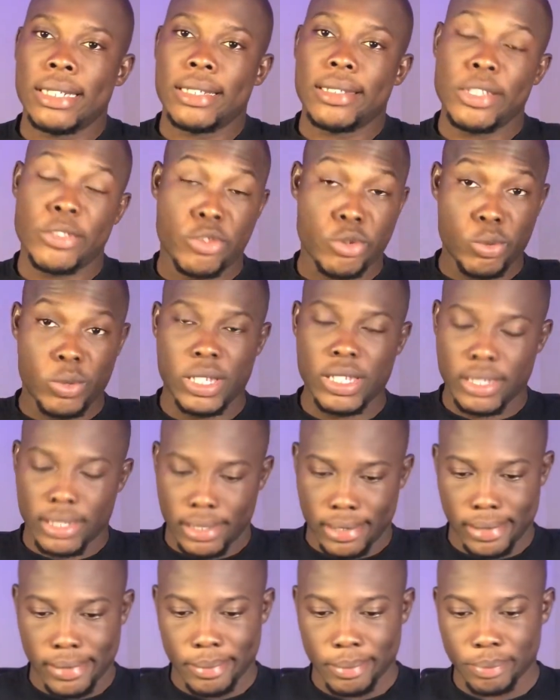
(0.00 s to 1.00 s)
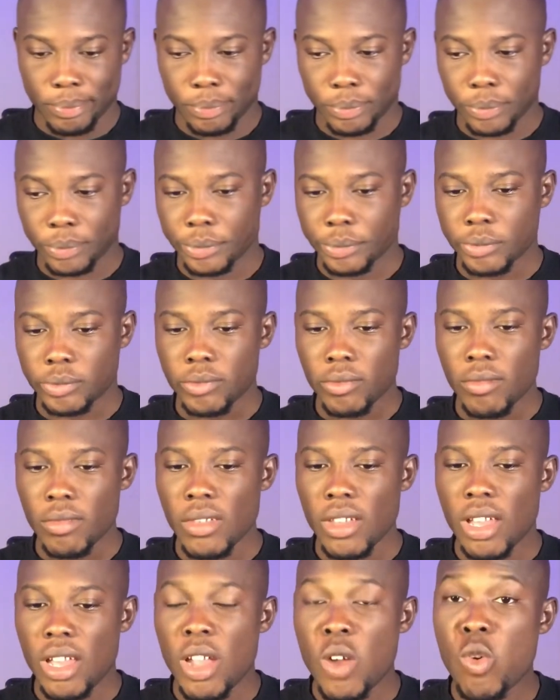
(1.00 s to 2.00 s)
The truth is,
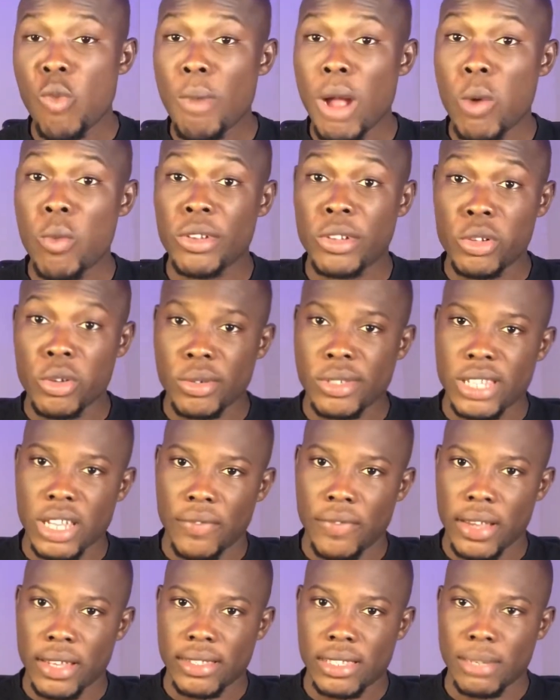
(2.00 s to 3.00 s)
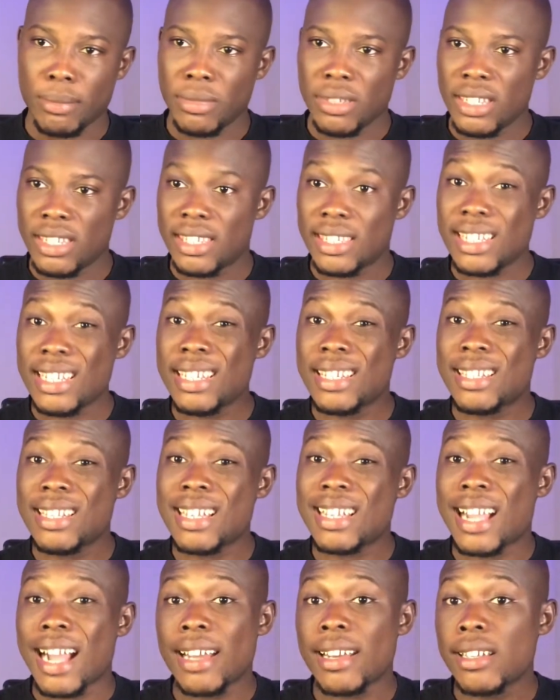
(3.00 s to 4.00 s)
a woman with low self-esteem is easily
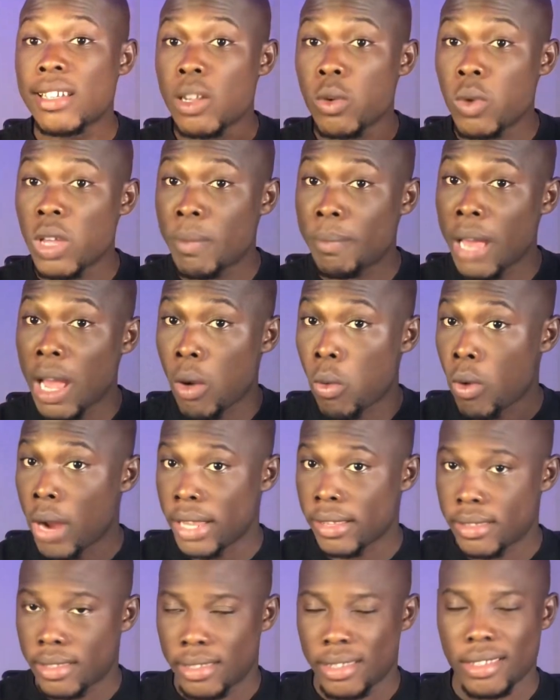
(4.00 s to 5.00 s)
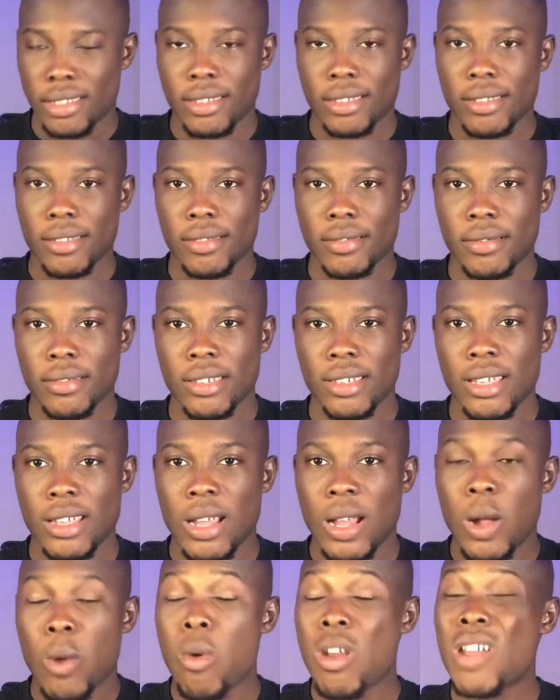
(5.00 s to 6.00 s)
carried away by words.
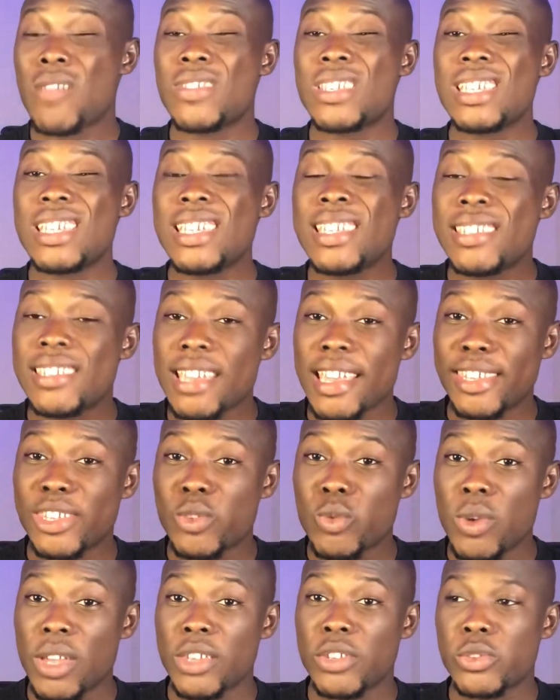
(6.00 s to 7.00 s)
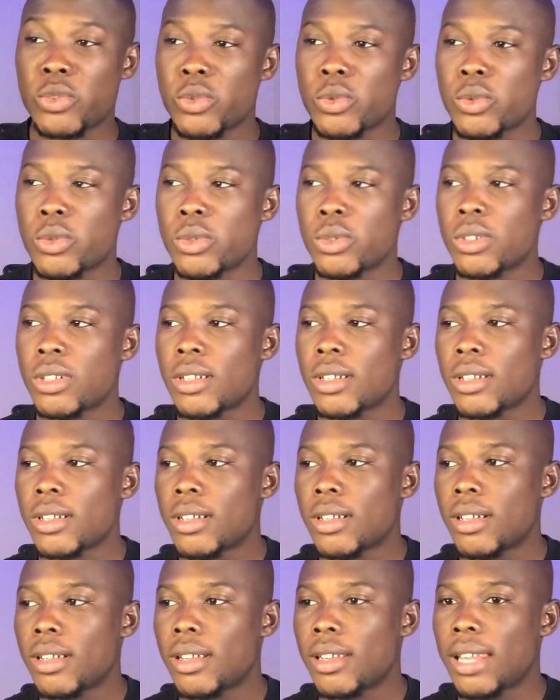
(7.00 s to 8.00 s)
One of the easiest ways to,
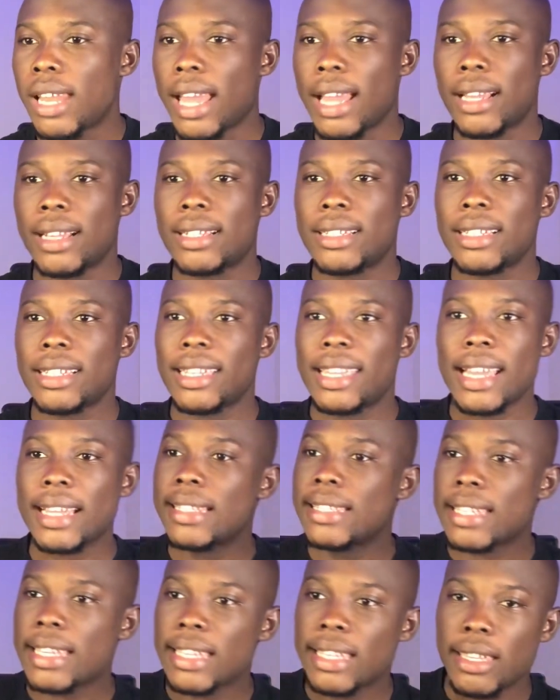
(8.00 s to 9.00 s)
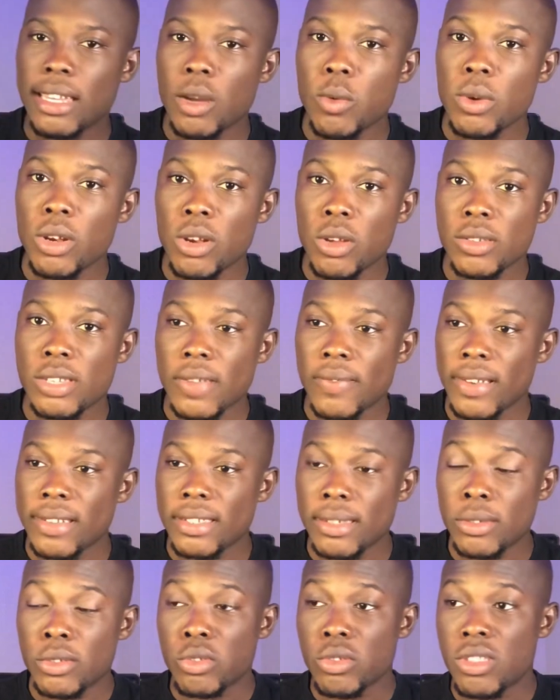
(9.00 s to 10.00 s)
like, get a girl with low
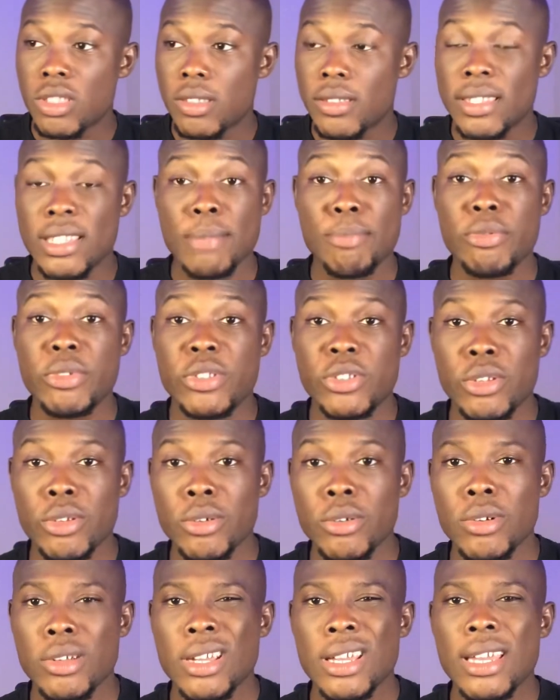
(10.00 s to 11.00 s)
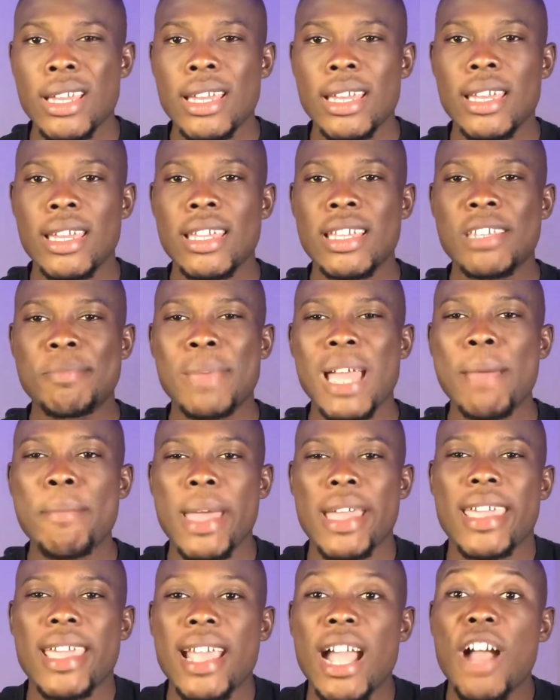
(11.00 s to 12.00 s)
self-esteem to sleep with you is by
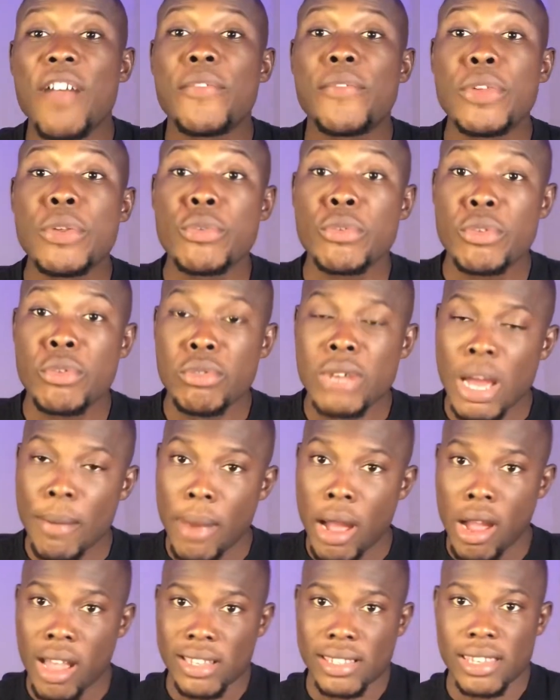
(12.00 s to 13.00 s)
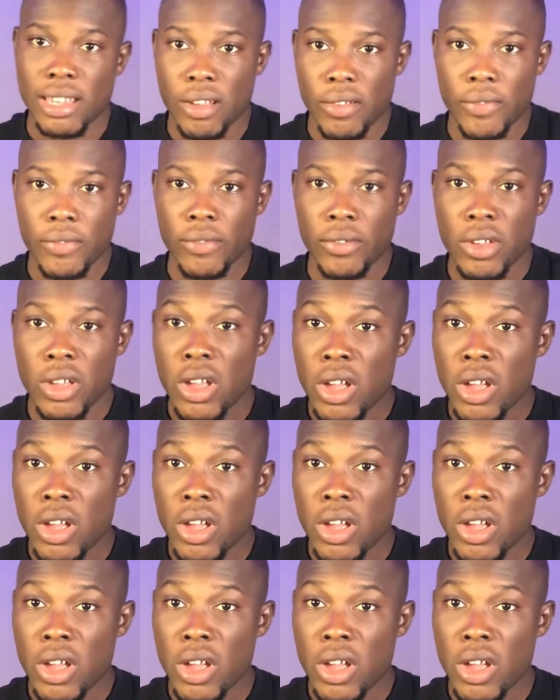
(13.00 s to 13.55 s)
making her feel good about herself.